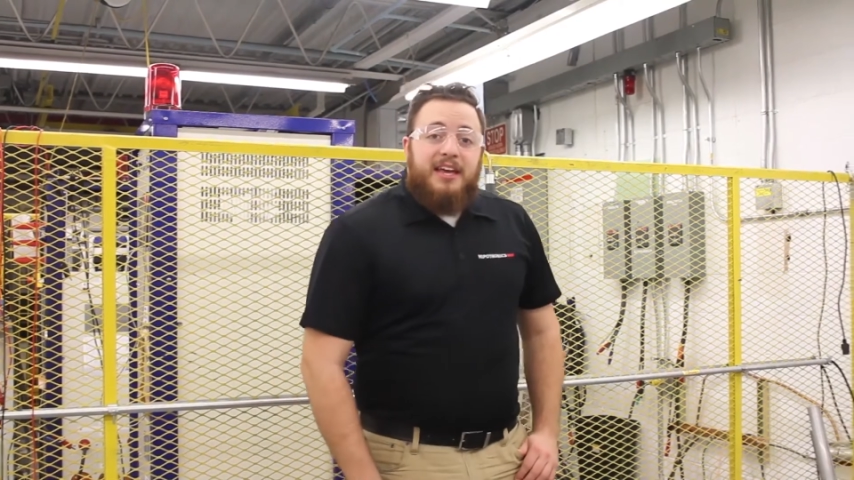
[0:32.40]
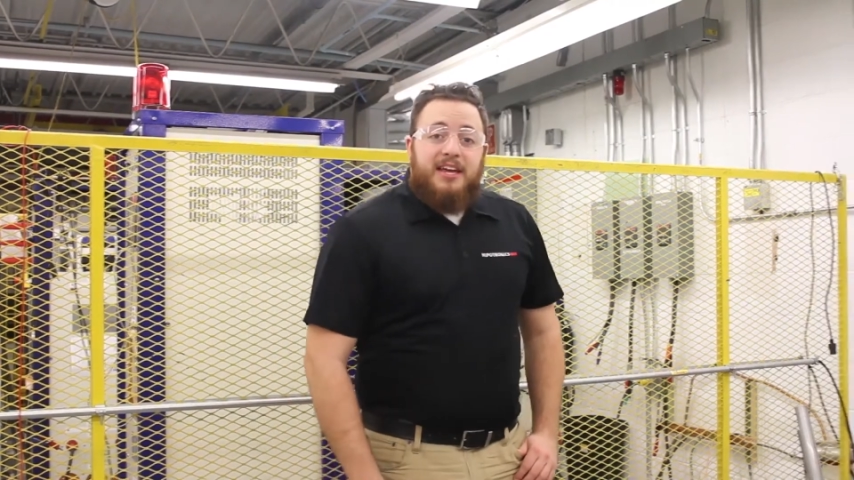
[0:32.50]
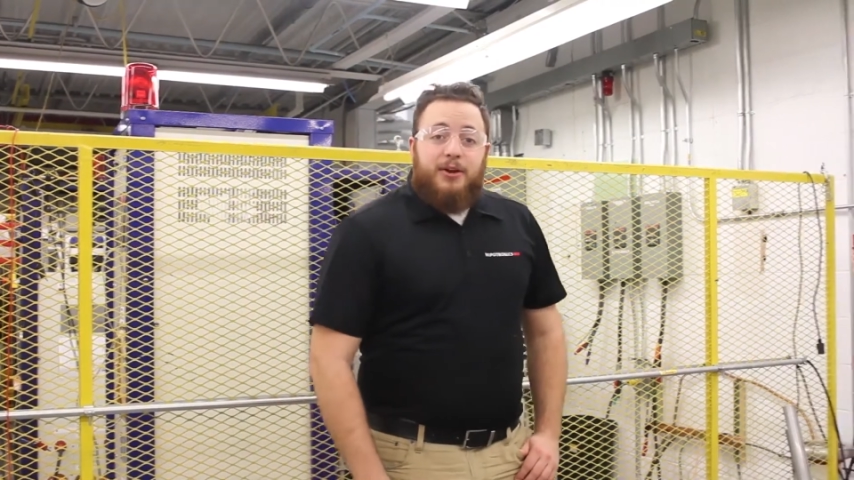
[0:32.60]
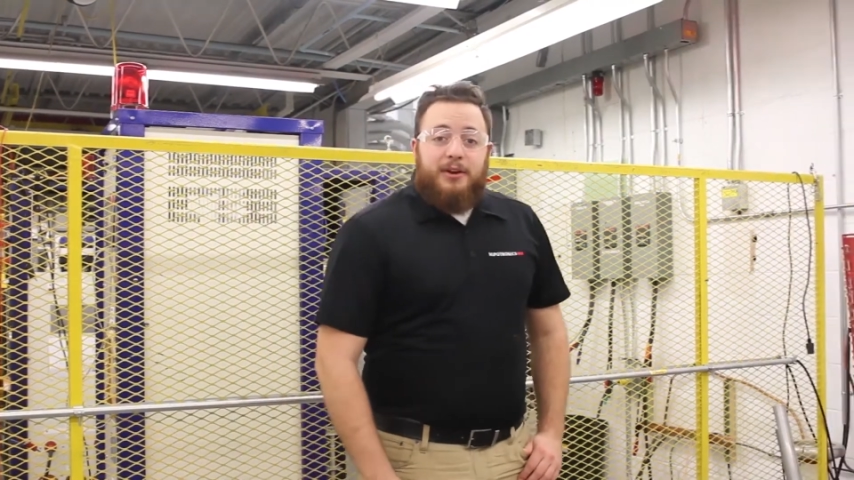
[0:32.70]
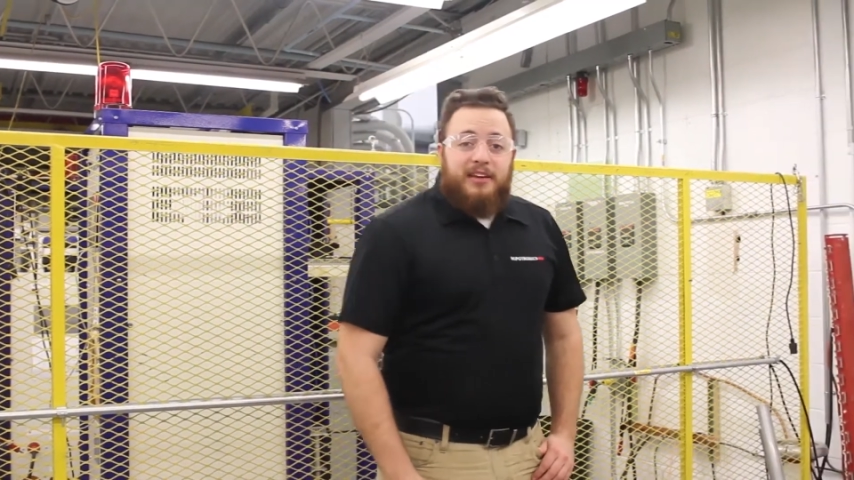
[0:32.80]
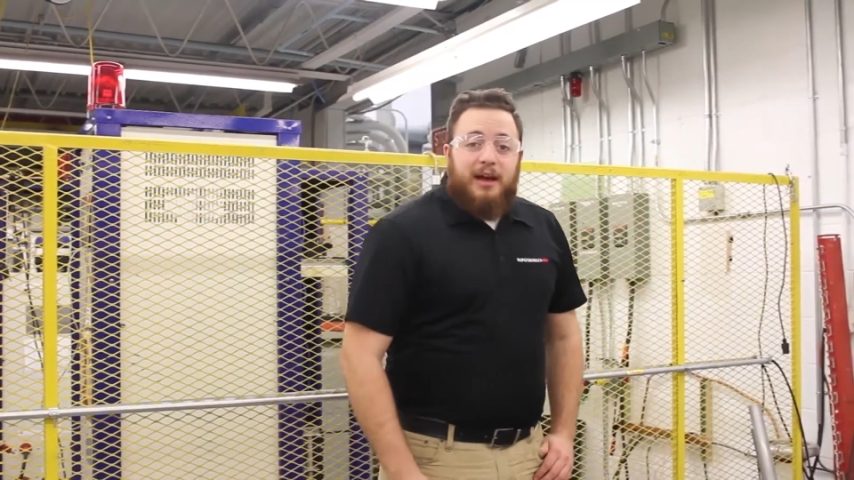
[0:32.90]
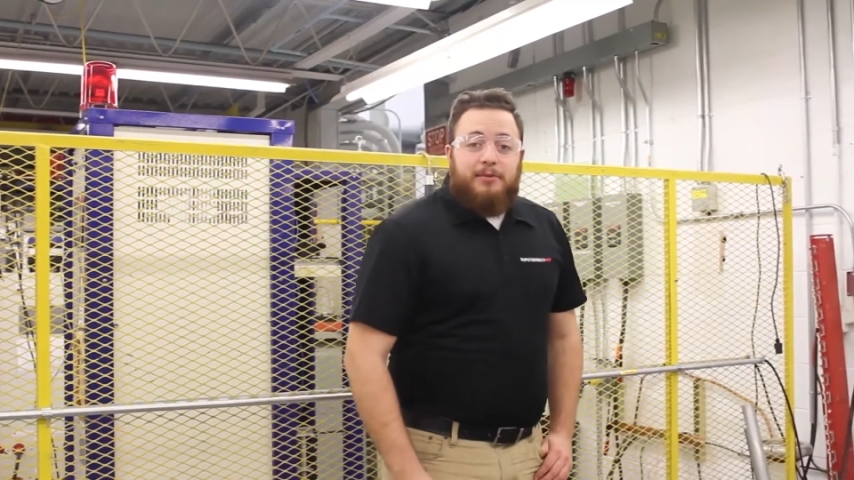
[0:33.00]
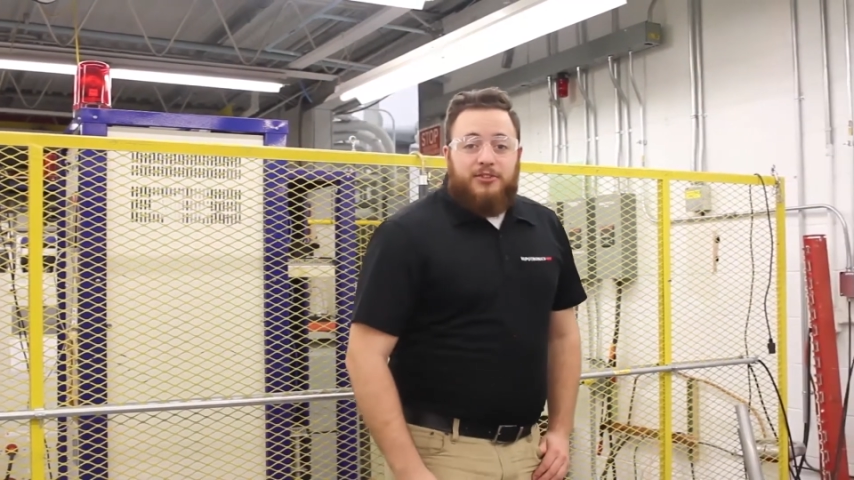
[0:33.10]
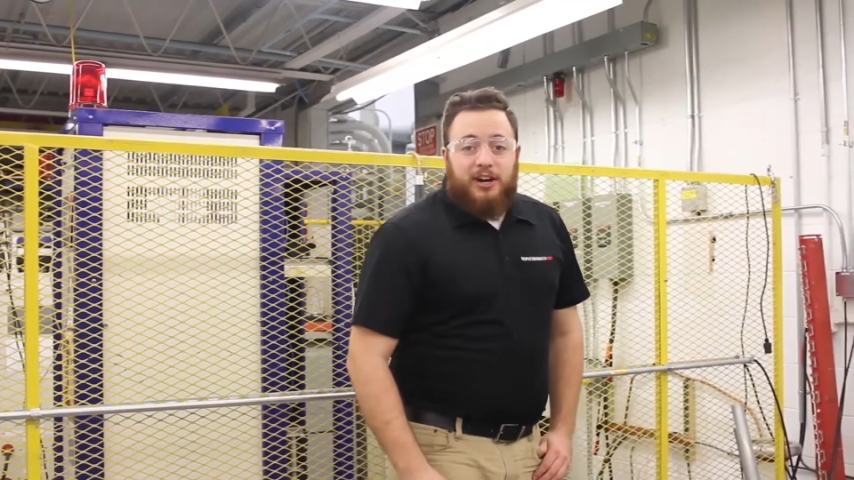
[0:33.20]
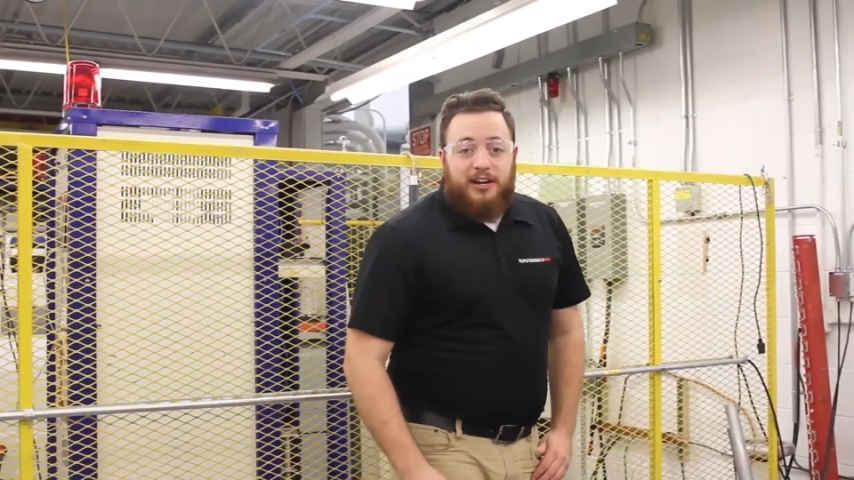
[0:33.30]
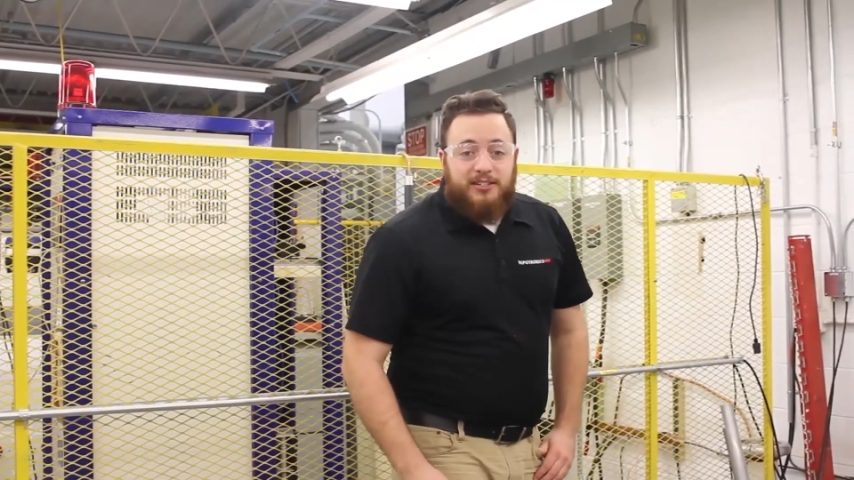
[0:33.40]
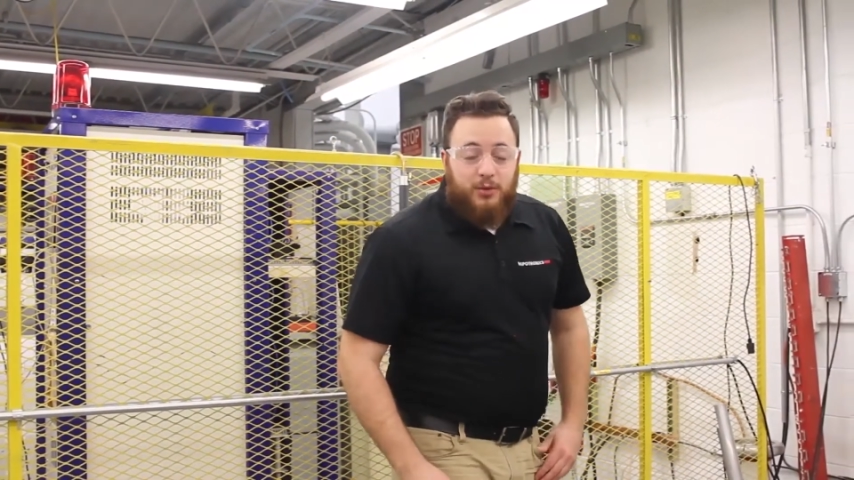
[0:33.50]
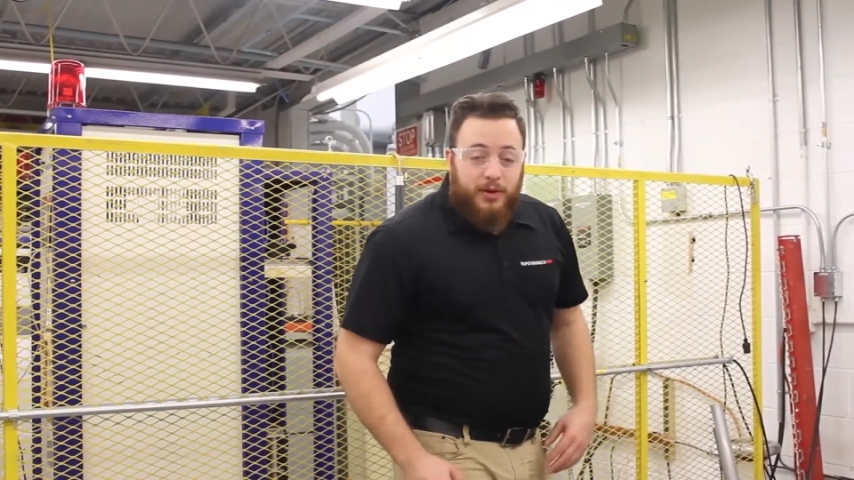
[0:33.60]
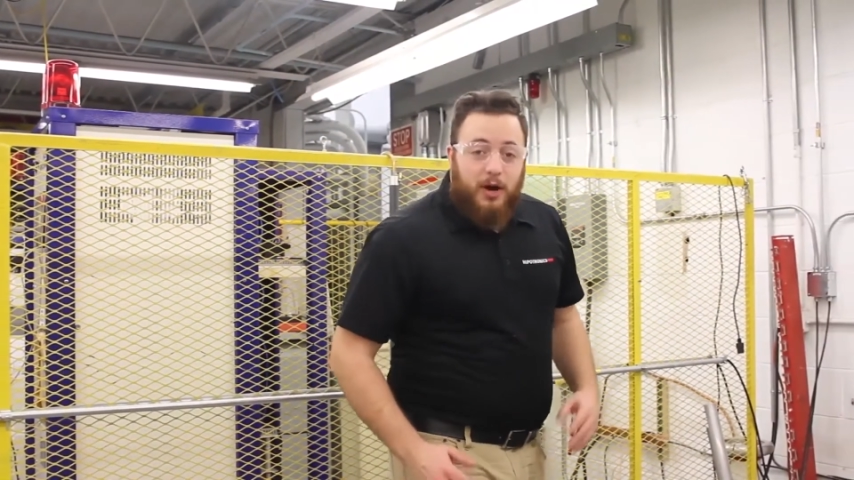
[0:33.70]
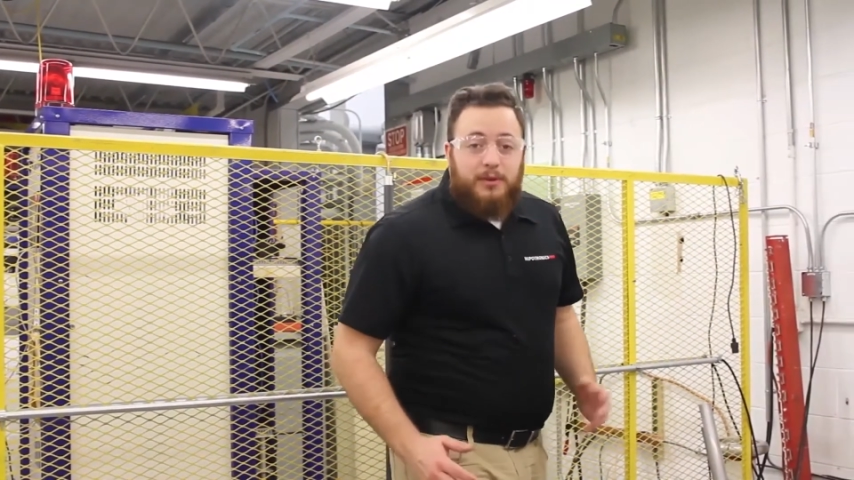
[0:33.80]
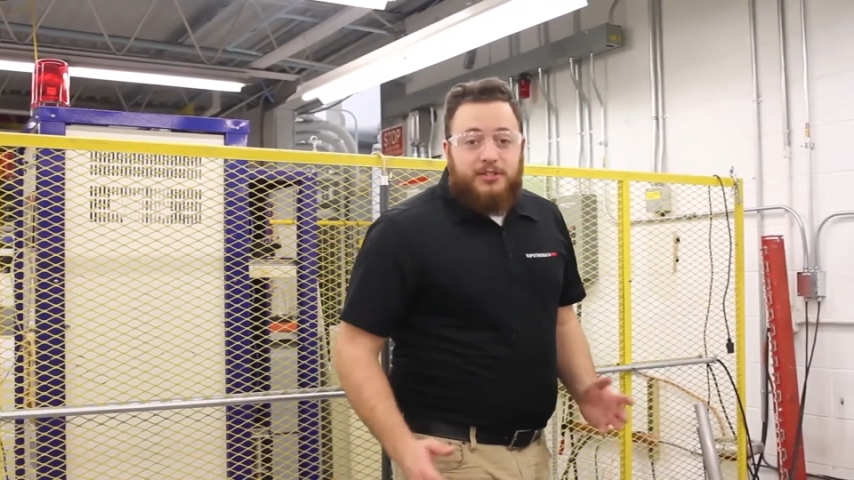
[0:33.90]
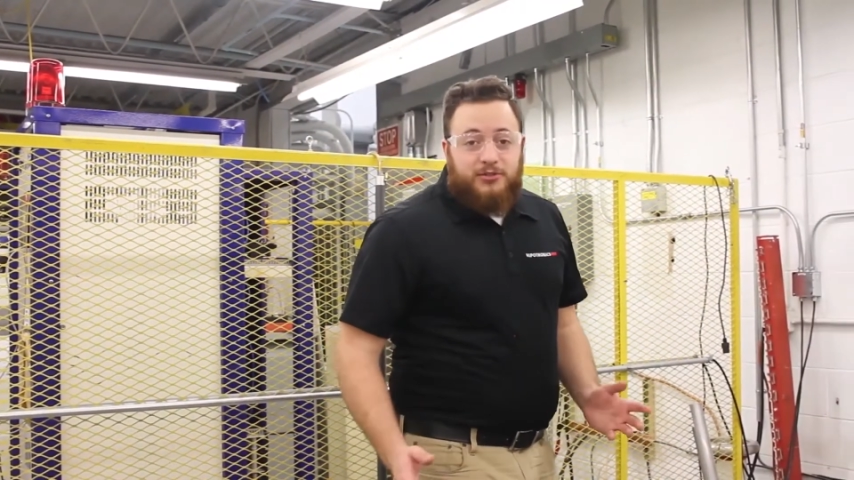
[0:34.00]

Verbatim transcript: Here at HiPotronics, we always